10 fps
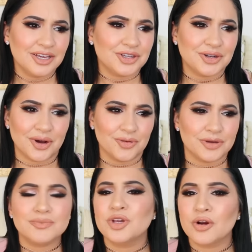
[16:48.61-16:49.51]
you know,
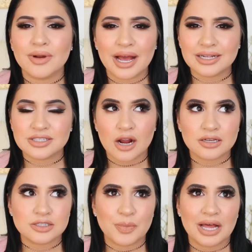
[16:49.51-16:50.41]
the Murad
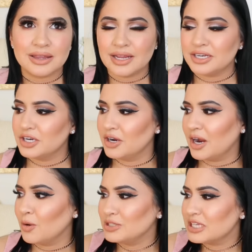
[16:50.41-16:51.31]
dark spot
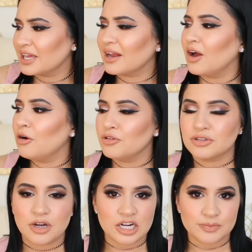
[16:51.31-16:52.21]
lightener. I was looking at all the
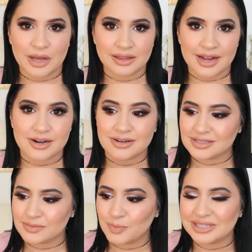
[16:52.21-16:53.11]
dark spot
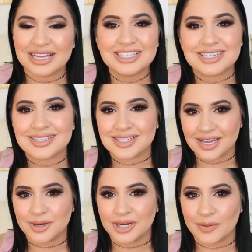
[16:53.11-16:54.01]
lighteners, but then
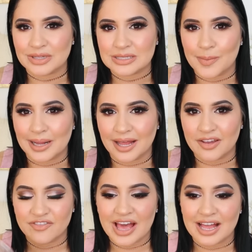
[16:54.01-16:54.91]
Shiseido came into my
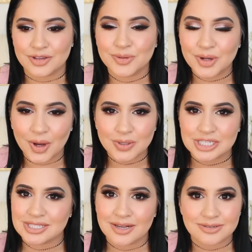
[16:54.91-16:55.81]
life. And you know,
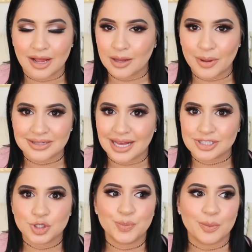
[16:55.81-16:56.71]
Shiseido's all about
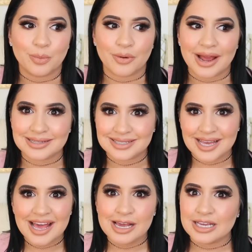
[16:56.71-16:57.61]
that super bright,
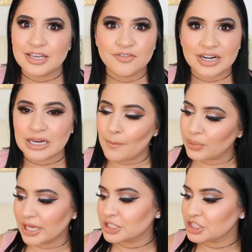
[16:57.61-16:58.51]
even
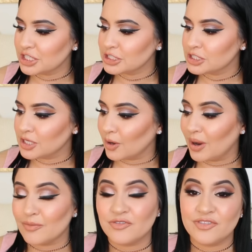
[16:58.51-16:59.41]
complexion. So
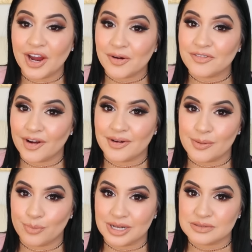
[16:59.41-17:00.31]
I'm very, very
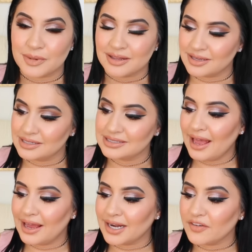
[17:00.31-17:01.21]
impressed by this.
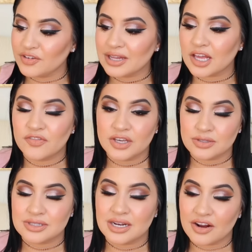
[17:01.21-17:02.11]
And I feel like if I
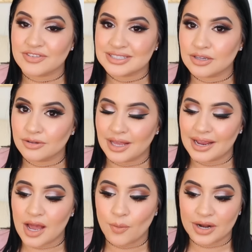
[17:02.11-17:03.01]
used it every single night, I